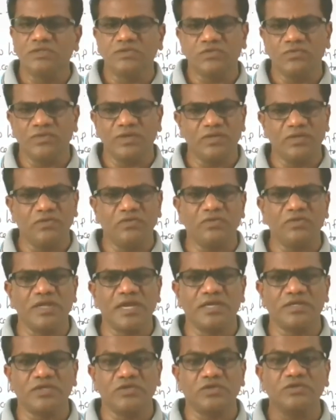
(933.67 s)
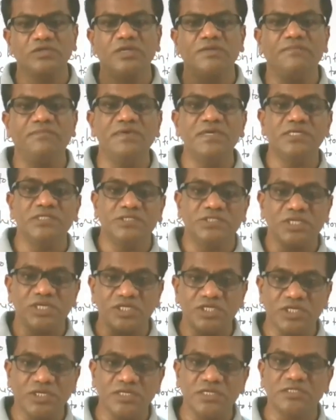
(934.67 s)
So we know nitrogen
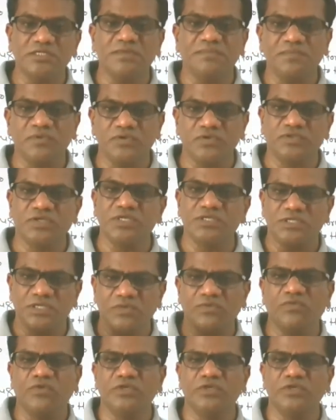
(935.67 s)
fixation is the process in